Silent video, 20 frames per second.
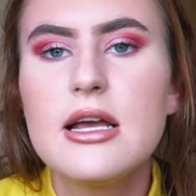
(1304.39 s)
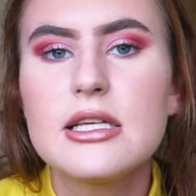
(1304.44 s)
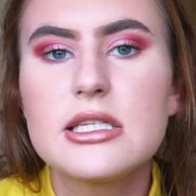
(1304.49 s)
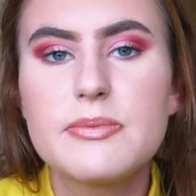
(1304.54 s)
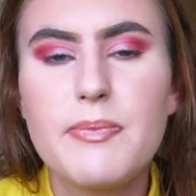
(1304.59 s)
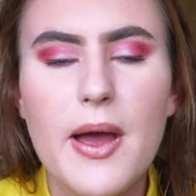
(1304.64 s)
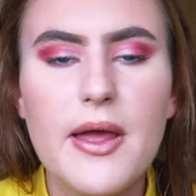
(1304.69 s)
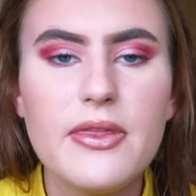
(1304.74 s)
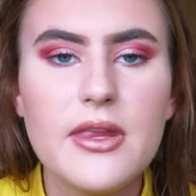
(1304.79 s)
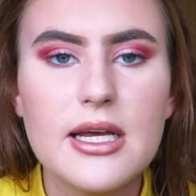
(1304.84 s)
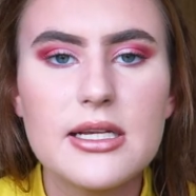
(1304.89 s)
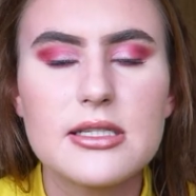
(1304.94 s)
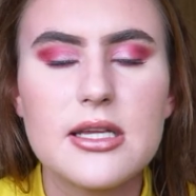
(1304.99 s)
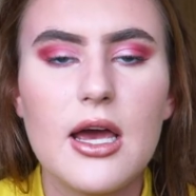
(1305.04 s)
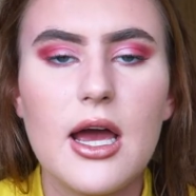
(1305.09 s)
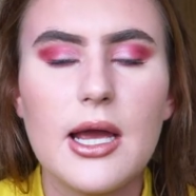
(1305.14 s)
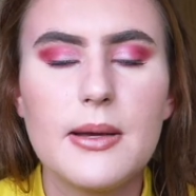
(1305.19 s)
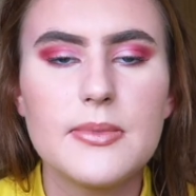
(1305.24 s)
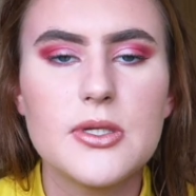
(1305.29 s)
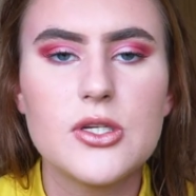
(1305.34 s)
Spend that
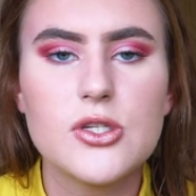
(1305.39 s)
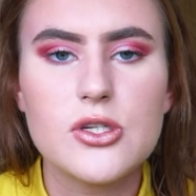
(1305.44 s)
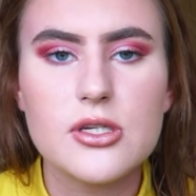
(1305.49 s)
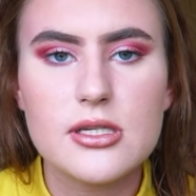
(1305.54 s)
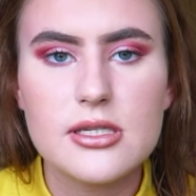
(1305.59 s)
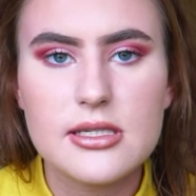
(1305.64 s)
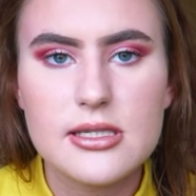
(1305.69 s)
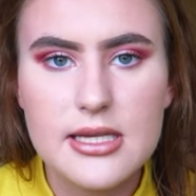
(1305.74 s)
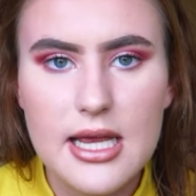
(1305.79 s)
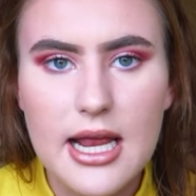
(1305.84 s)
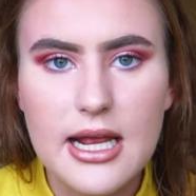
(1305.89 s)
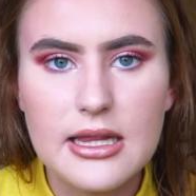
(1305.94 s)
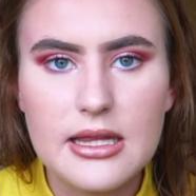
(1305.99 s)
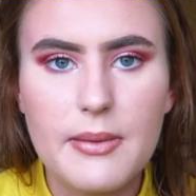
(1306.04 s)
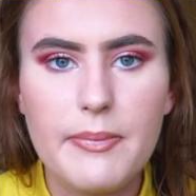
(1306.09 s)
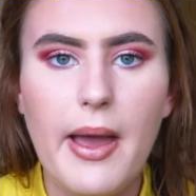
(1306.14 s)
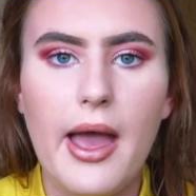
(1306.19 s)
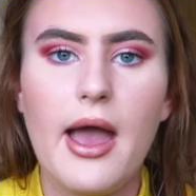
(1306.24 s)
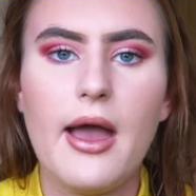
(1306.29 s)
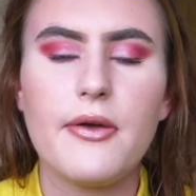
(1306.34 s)
time to just sit in
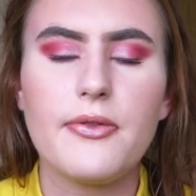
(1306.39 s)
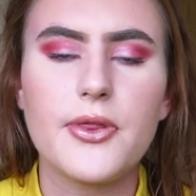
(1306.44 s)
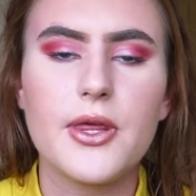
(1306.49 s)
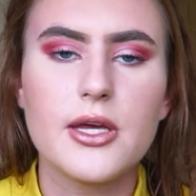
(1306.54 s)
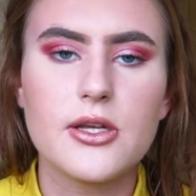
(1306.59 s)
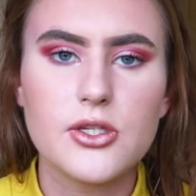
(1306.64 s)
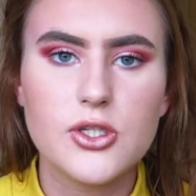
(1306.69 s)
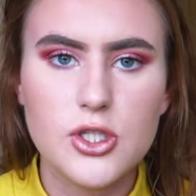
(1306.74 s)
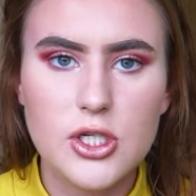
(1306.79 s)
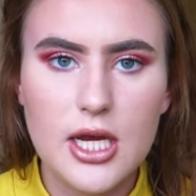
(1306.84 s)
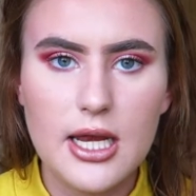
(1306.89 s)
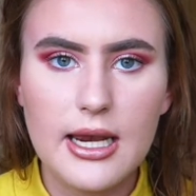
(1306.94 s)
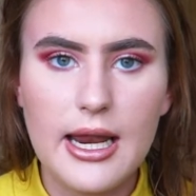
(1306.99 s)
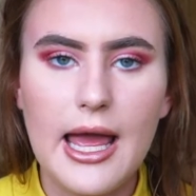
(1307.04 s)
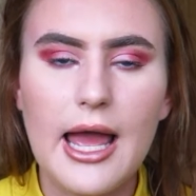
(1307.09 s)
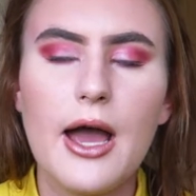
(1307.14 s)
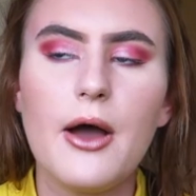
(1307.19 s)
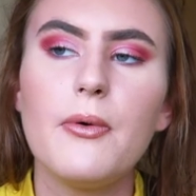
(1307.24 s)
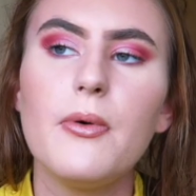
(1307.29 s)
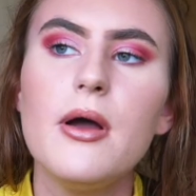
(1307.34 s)
the bath, chill
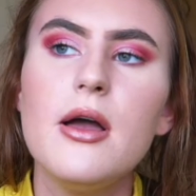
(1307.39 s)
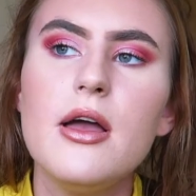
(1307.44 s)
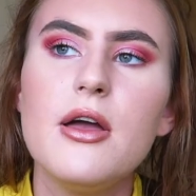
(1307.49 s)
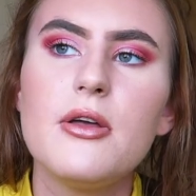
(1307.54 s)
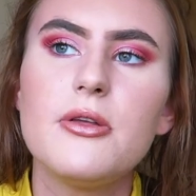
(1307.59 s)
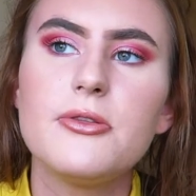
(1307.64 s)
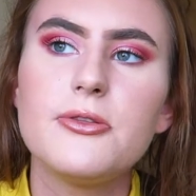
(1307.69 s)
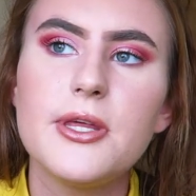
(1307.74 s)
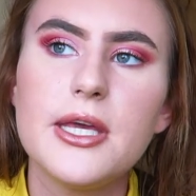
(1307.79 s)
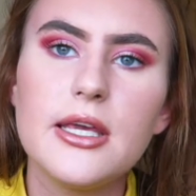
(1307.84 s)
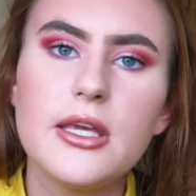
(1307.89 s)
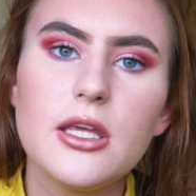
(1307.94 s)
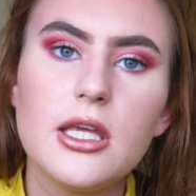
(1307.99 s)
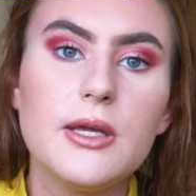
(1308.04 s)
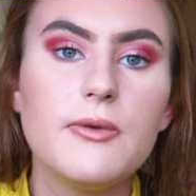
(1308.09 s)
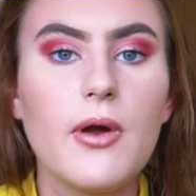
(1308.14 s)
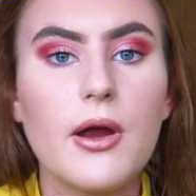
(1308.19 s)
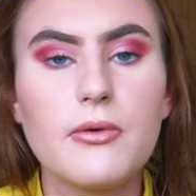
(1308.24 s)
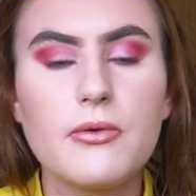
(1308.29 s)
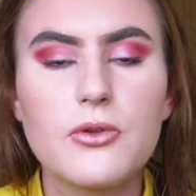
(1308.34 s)
out, think
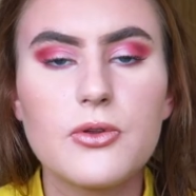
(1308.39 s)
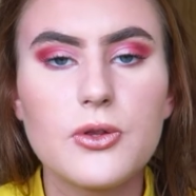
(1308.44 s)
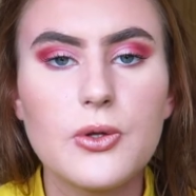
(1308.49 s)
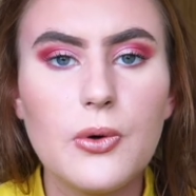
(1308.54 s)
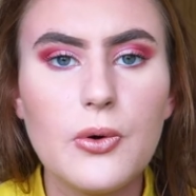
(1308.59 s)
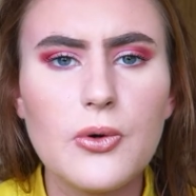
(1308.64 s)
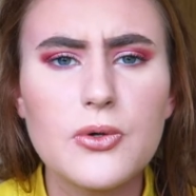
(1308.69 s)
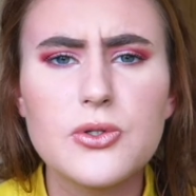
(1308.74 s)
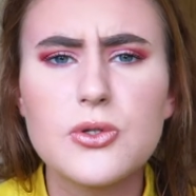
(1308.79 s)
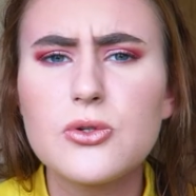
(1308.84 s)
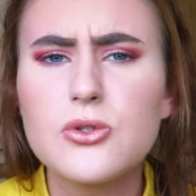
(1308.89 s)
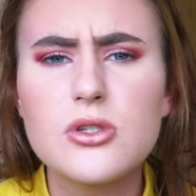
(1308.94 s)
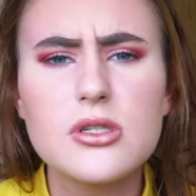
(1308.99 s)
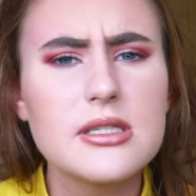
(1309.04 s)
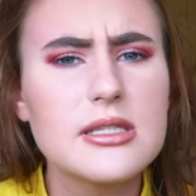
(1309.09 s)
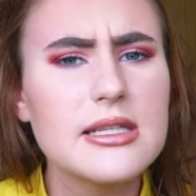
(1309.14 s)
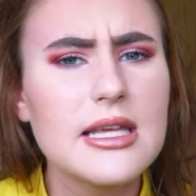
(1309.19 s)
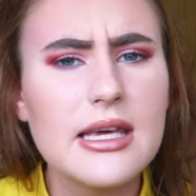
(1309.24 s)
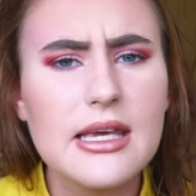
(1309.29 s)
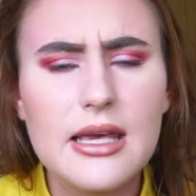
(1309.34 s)
your own thoughts or
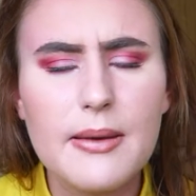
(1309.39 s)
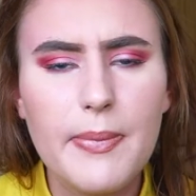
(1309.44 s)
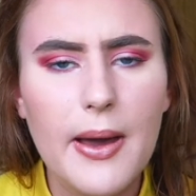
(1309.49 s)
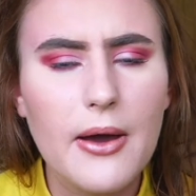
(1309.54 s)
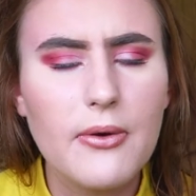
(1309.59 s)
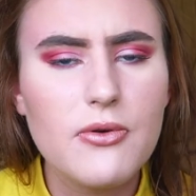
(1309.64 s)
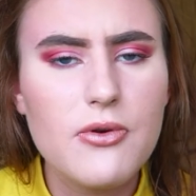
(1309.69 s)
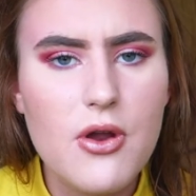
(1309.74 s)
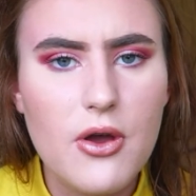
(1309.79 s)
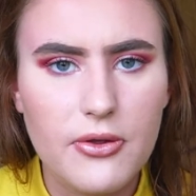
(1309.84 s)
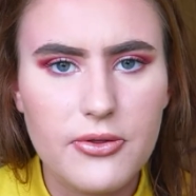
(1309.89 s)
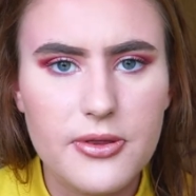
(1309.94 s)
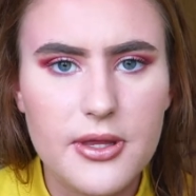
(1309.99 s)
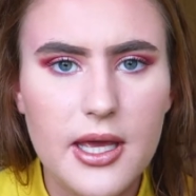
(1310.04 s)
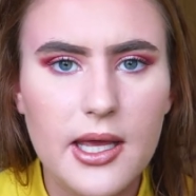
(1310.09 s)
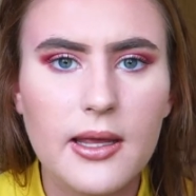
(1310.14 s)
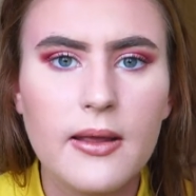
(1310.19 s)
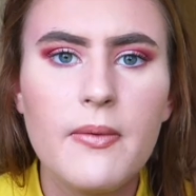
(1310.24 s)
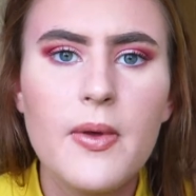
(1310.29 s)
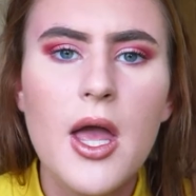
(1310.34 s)
just think about
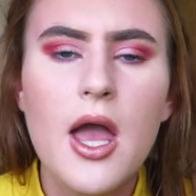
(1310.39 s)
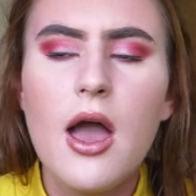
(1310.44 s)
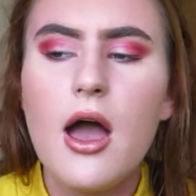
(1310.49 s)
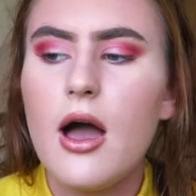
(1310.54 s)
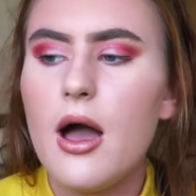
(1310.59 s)
nothing.